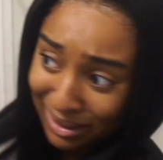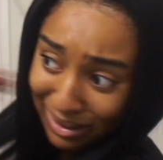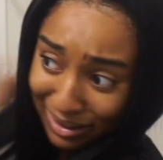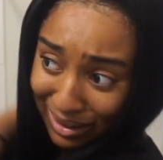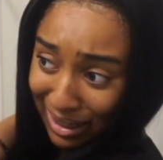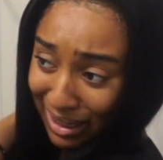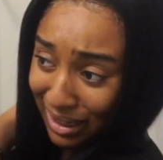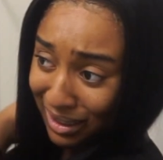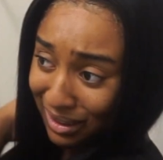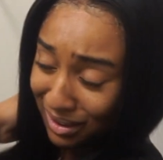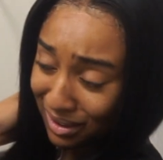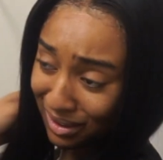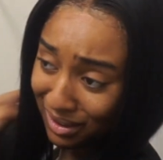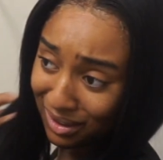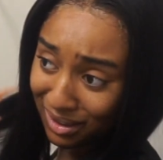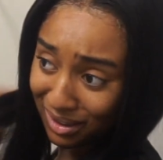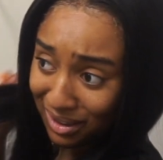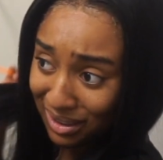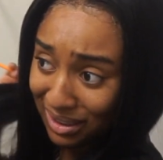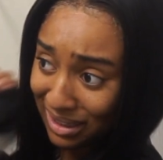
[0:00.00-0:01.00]
Like,
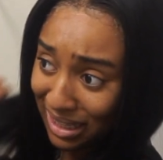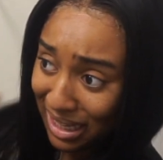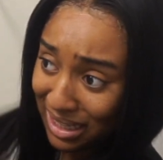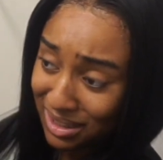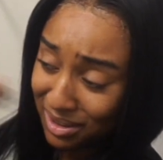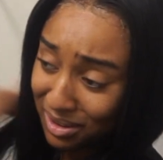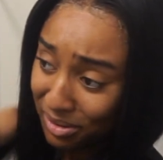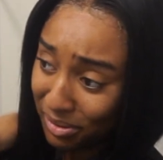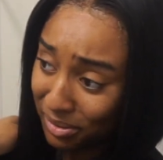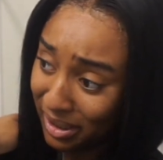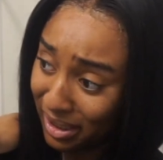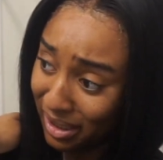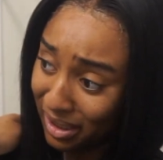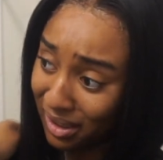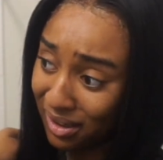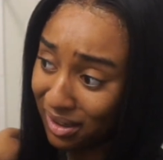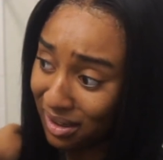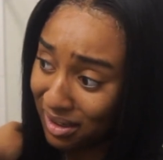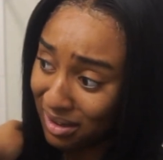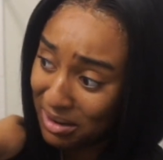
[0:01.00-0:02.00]
ugh, that's
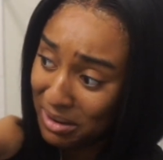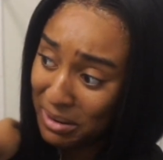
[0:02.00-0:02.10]
annoying.